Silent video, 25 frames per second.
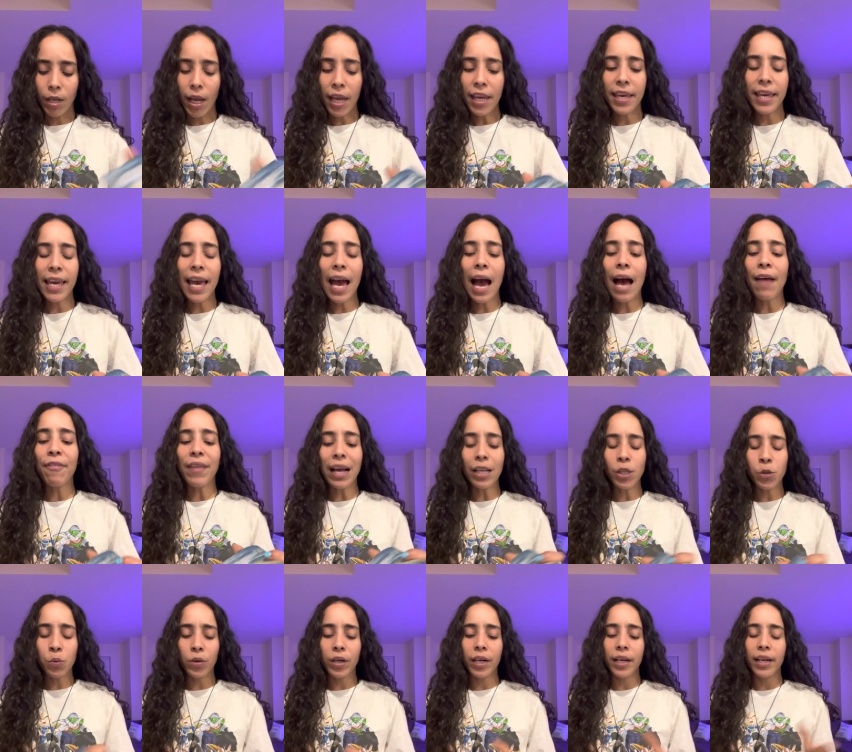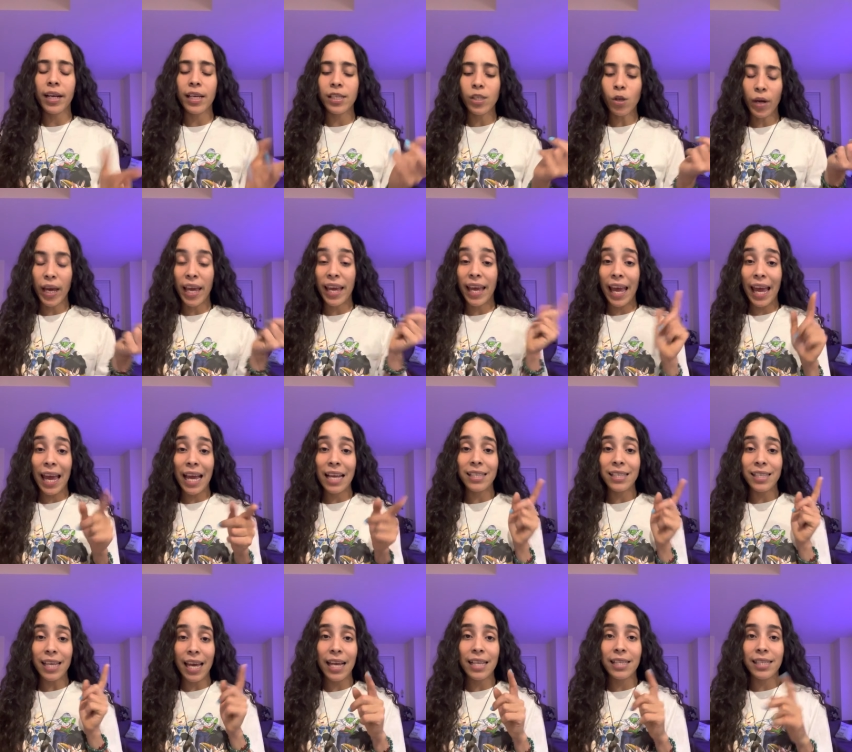Yeah, that's what it is. Okay,
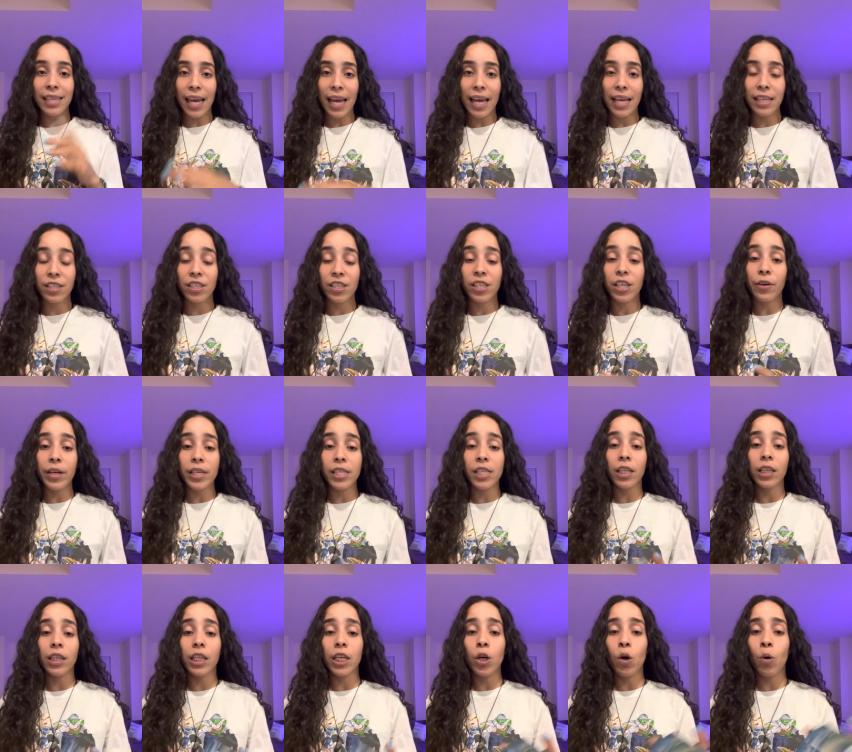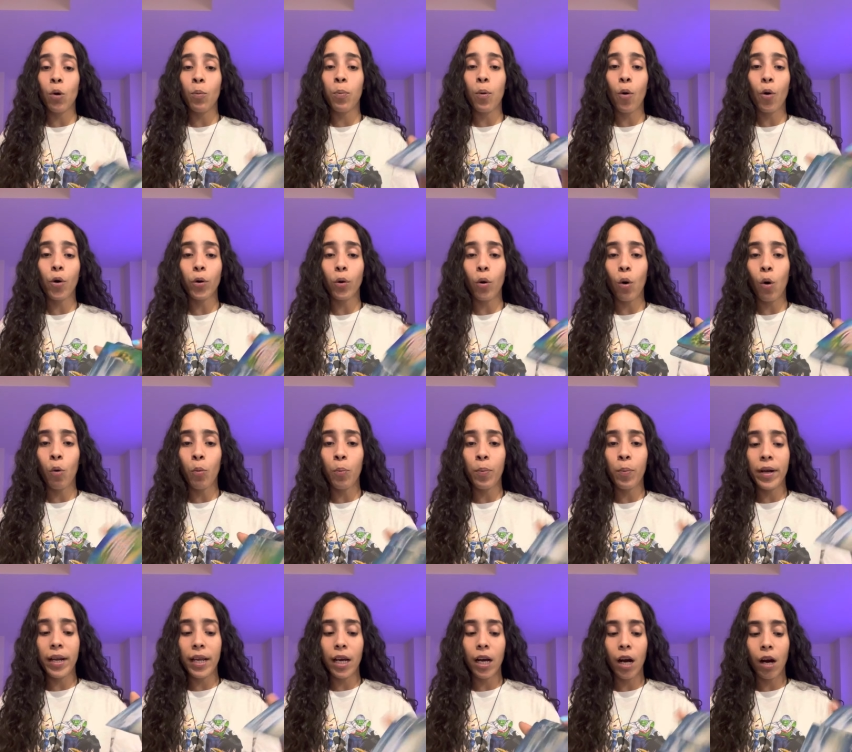888. There is a Leo portal
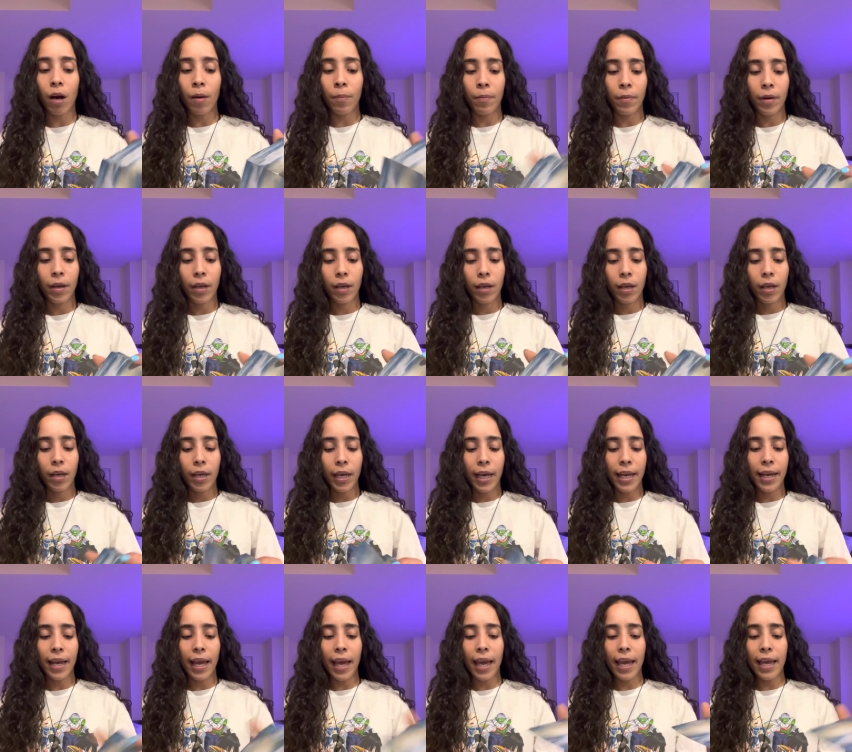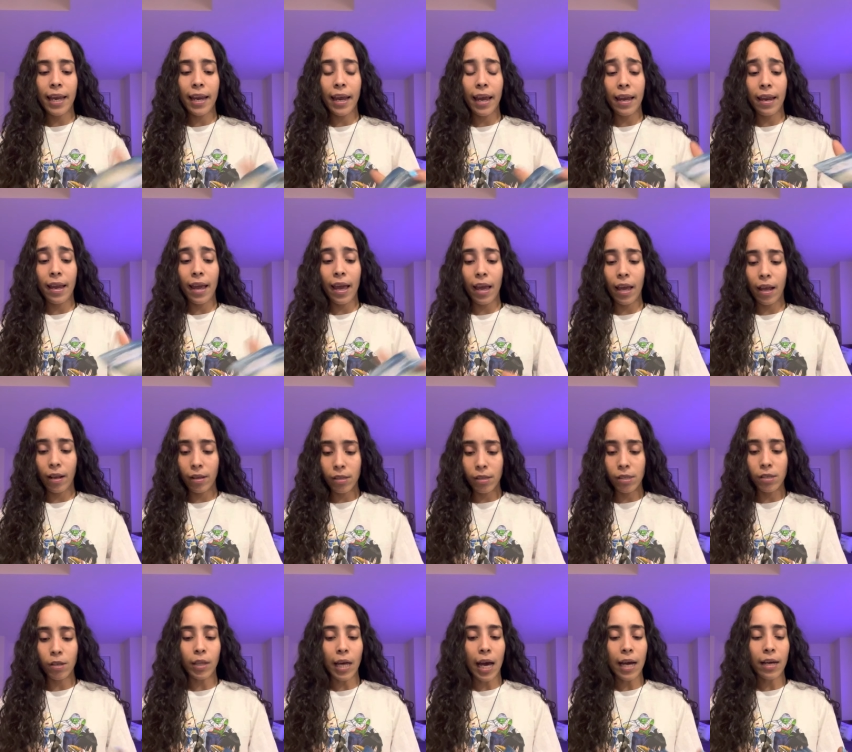opening up in 888.
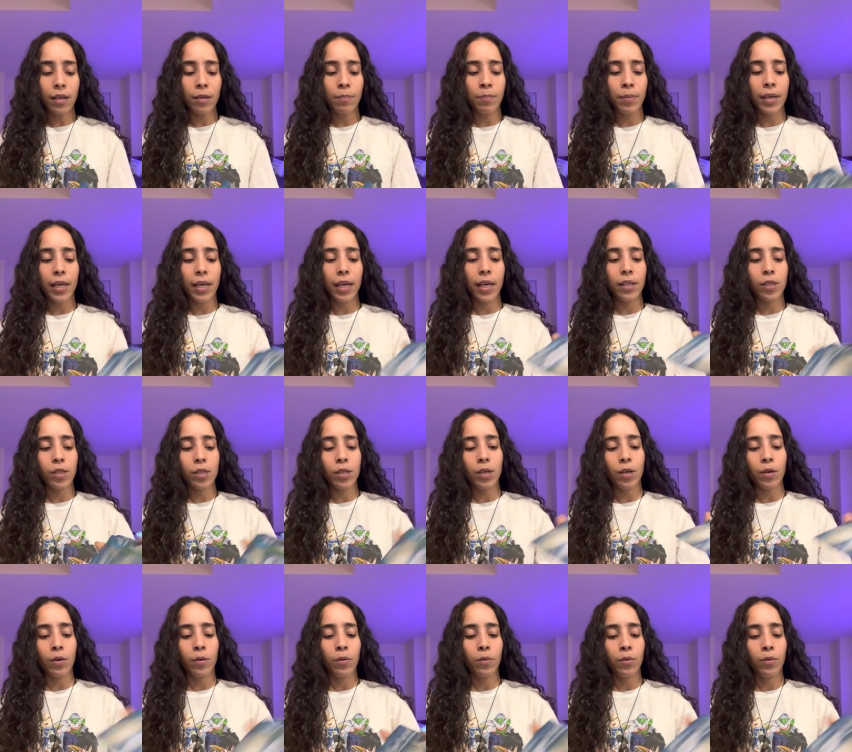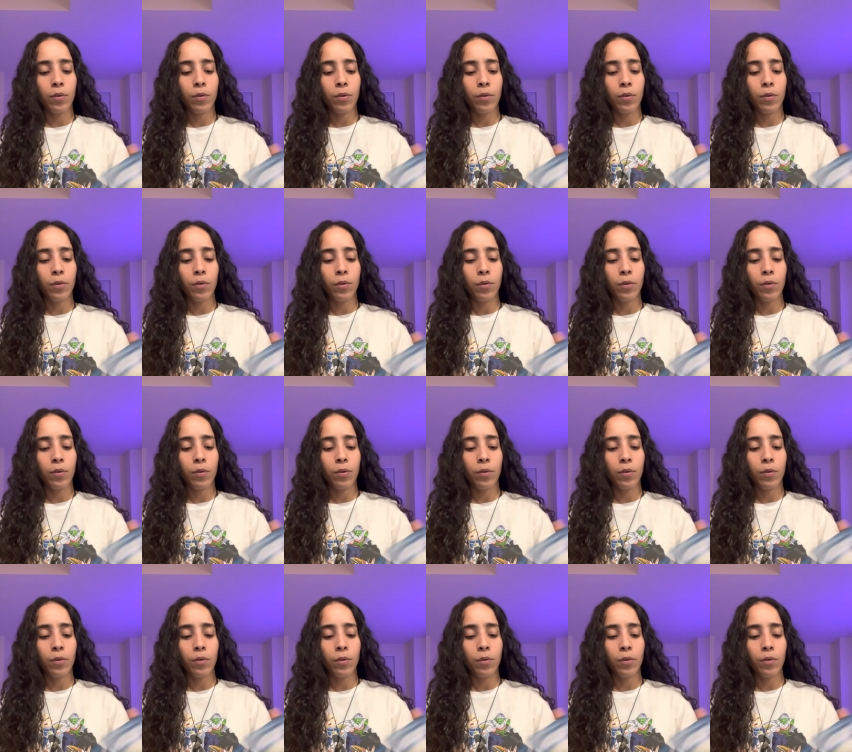So that could be it too.